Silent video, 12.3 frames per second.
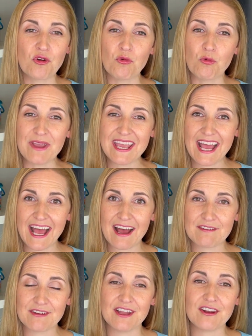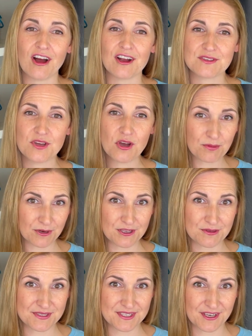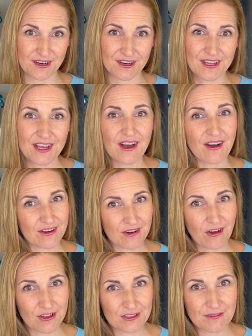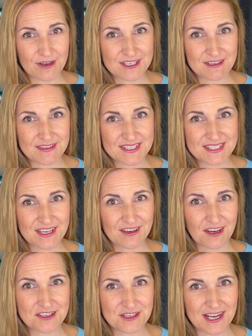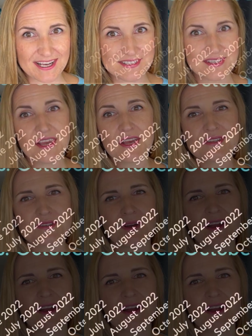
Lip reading: We have an October use year on all of our DVC contracts, so